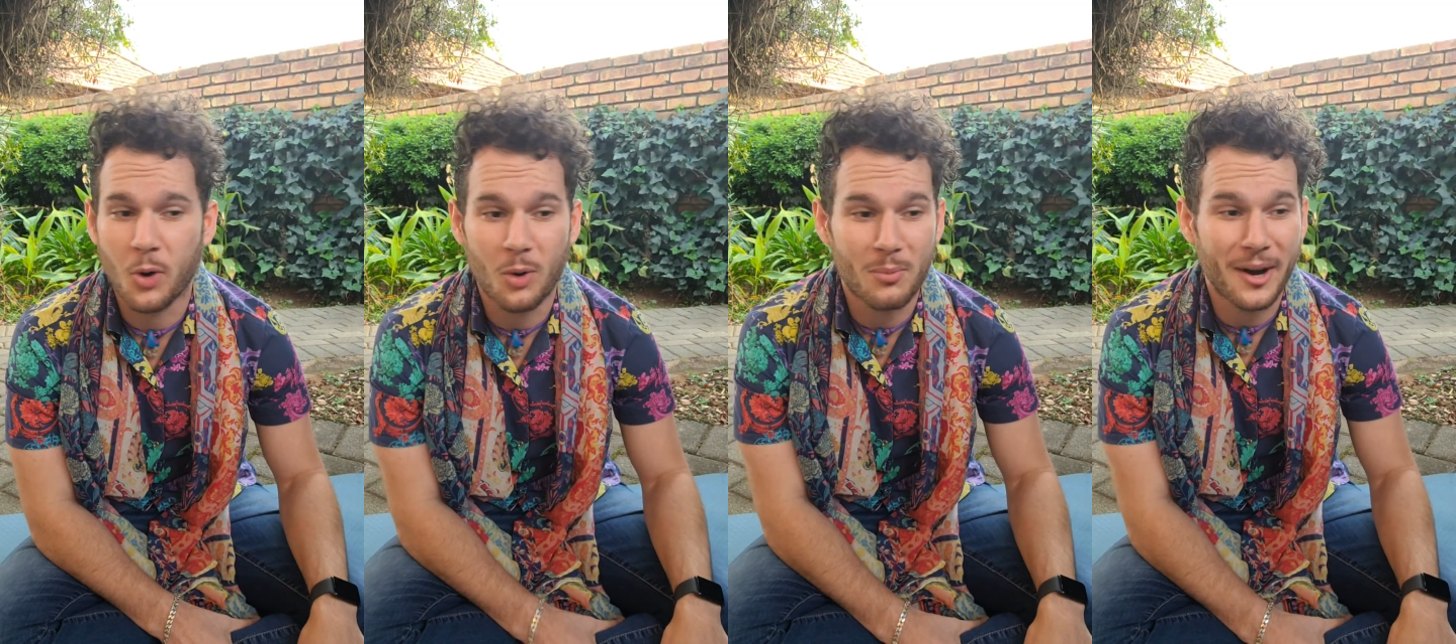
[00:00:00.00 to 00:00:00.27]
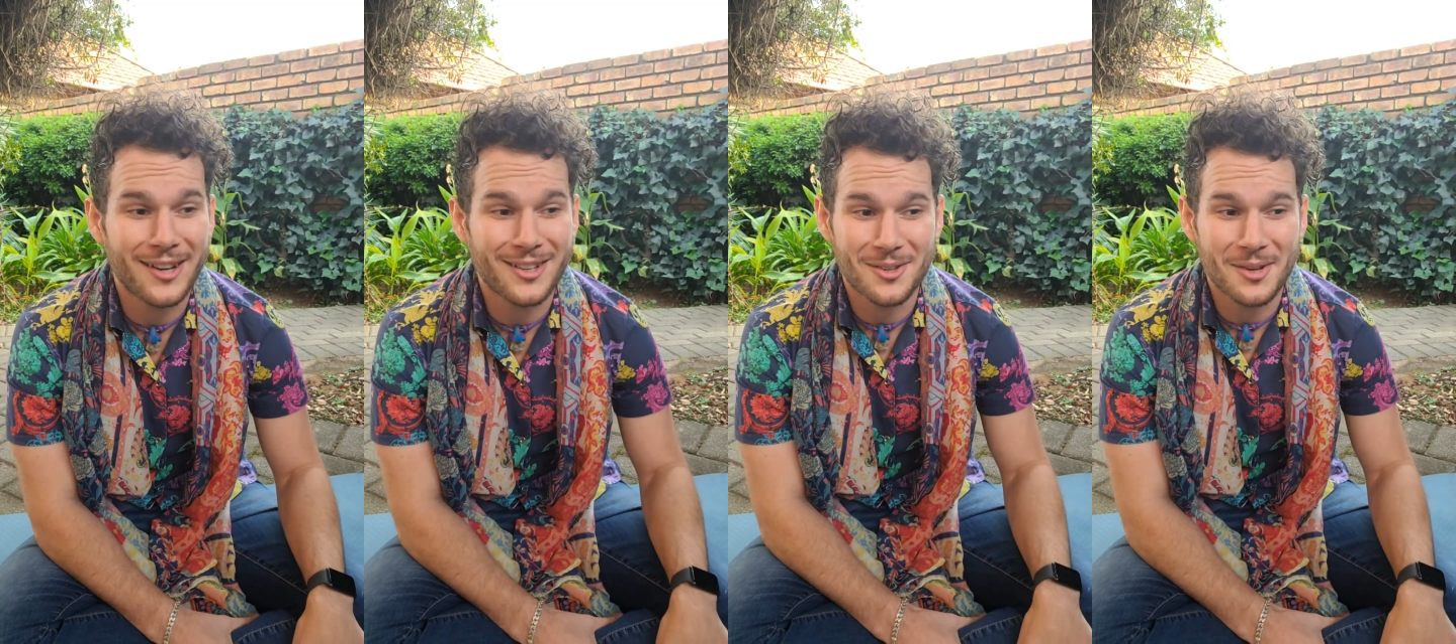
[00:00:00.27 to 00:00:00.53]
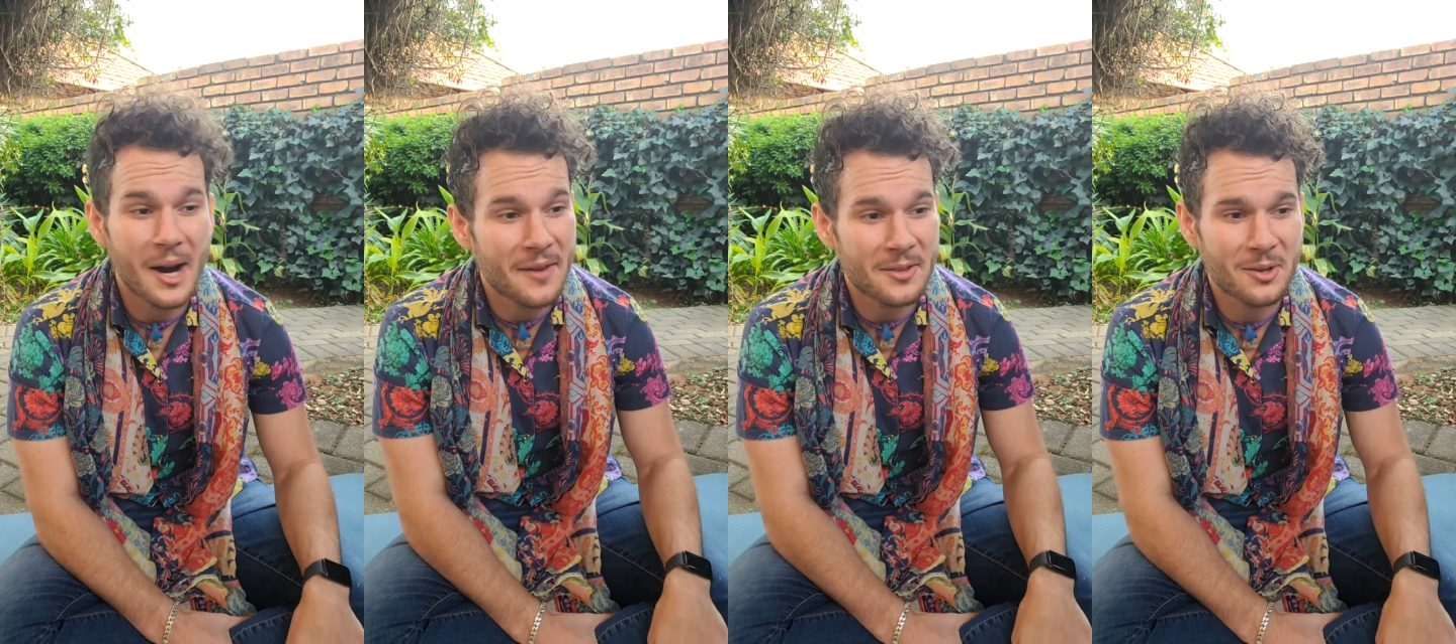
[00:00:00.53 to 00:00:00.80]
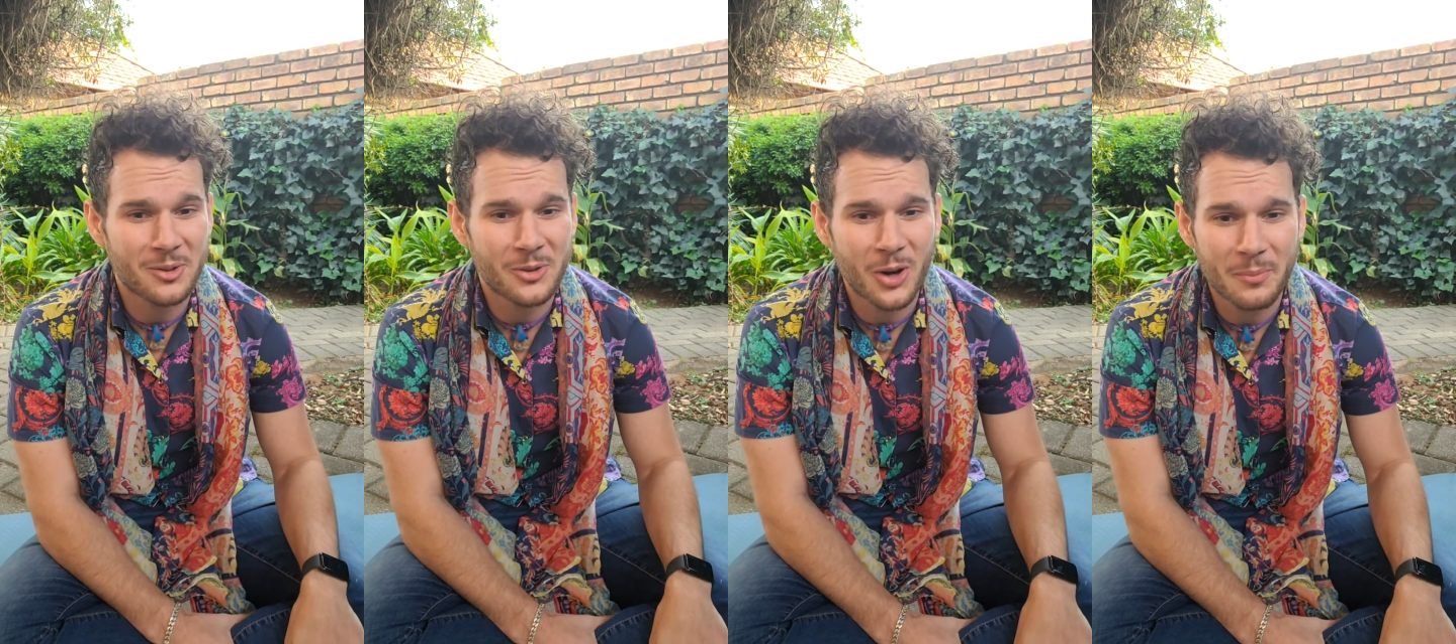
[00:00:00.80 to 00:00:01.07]
brain-derived
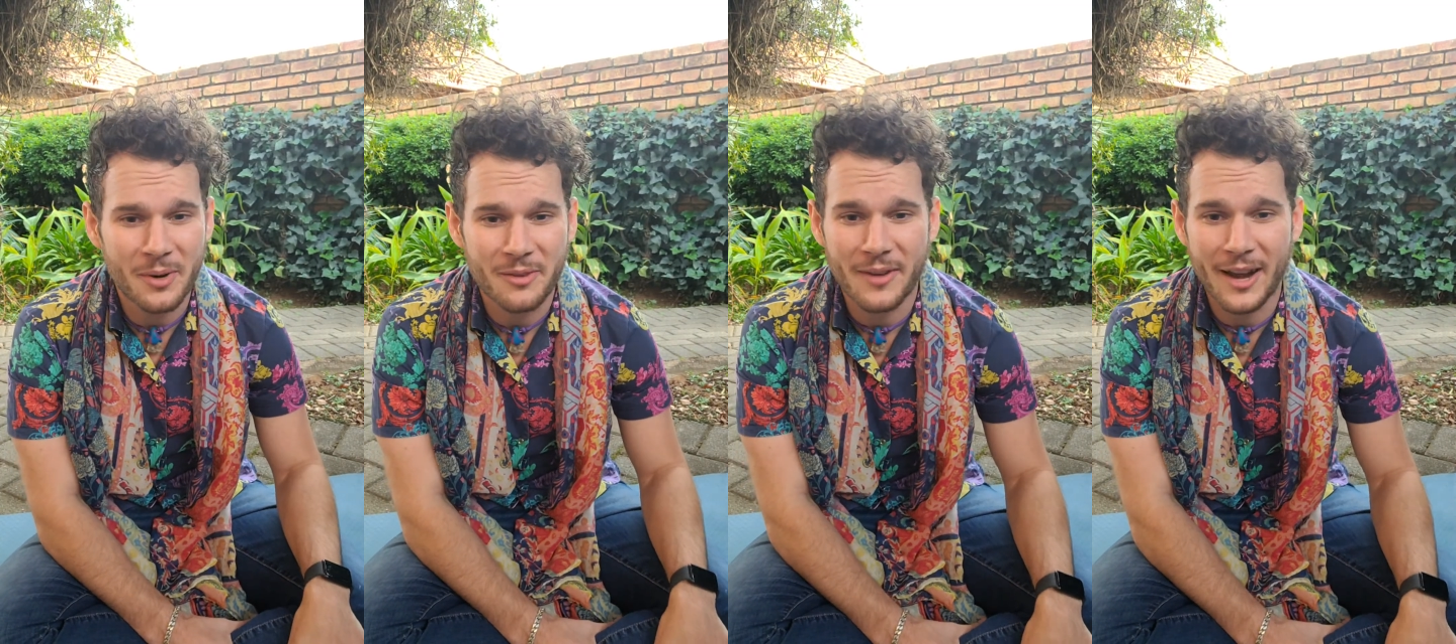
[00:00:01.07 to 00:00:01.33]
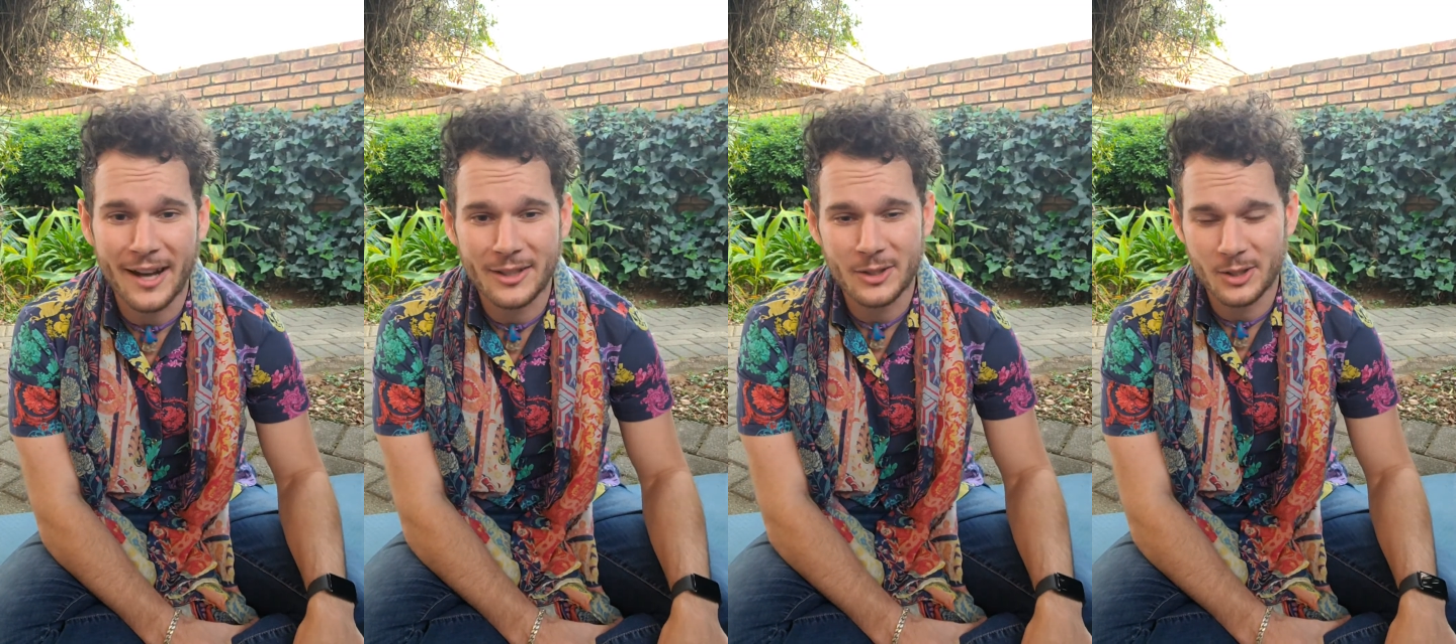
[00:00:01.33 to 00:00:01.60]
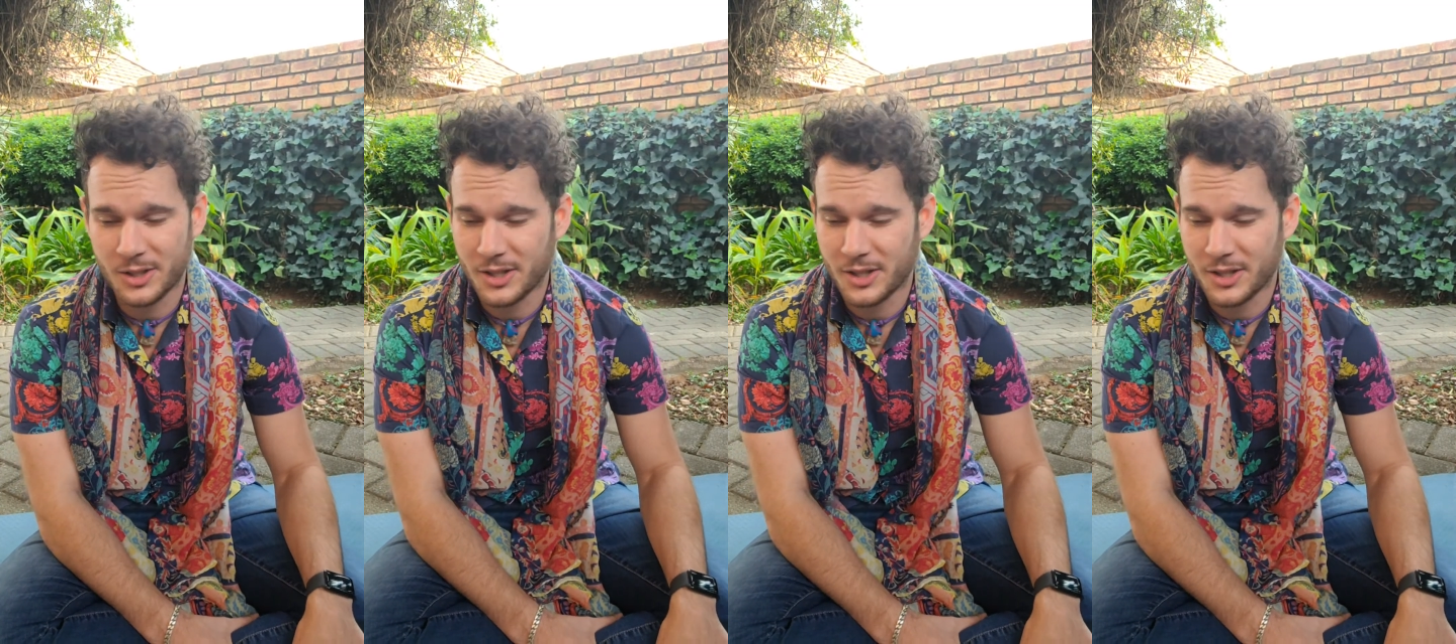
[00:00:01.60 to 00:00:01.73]
neurotrophic factor.